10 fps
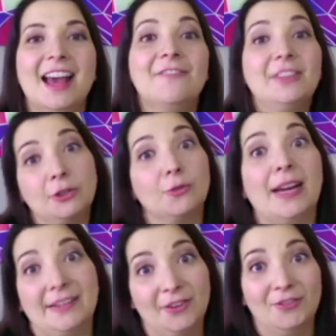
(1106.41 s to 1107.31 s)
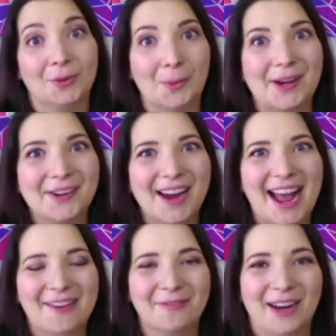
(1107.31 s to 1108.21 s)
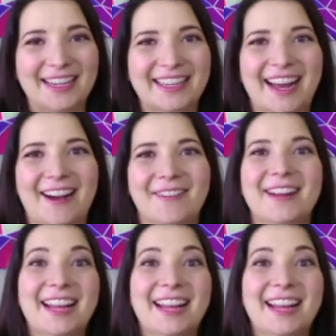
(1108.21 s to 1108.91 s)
feel grateful for where you're at right now,